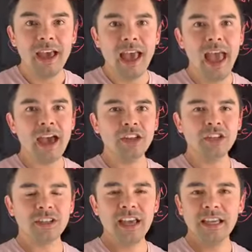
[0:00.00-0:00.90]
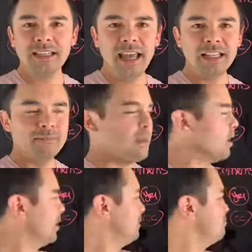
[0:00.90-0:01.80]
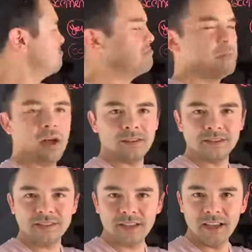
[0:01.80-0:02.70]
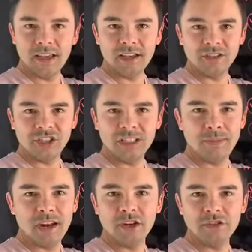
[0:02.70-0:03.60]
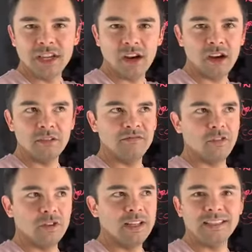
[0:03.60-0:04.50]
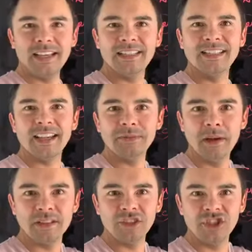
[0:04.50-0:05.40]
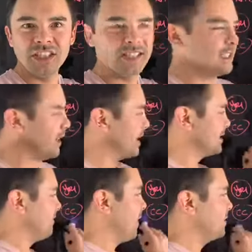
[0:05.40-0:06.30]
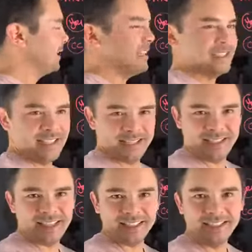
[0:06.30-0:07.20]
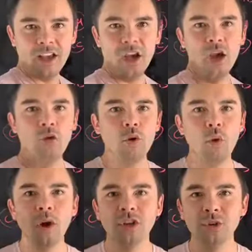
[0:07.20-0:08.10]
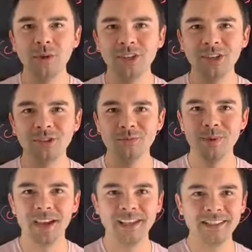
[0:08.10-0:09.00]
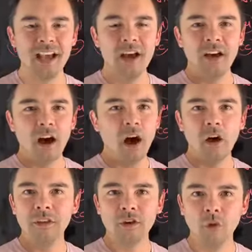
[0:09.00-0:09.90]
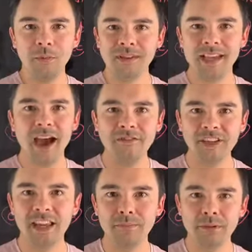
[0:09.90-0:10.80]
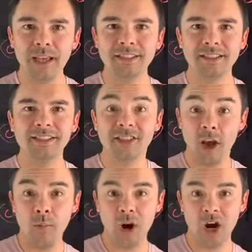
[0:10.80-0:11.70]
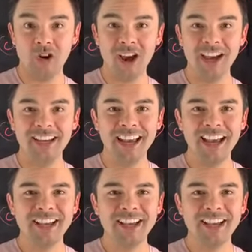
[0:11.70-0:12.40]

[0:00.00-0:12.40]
And it takes Mary months. She's been in doTERRA for, let's say, 6 months, and she still hasn't found any CCs. Well, what do we do? Because all the enrollments have to get placed somewhere, right?